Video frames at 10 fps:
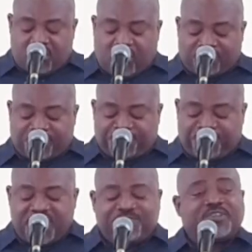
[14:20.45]
of the
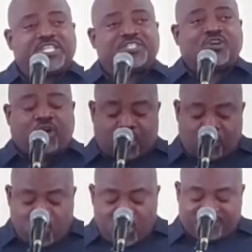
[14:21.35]
faithfulness to God, or
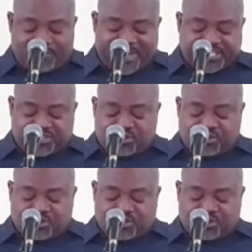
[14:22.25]
one of the best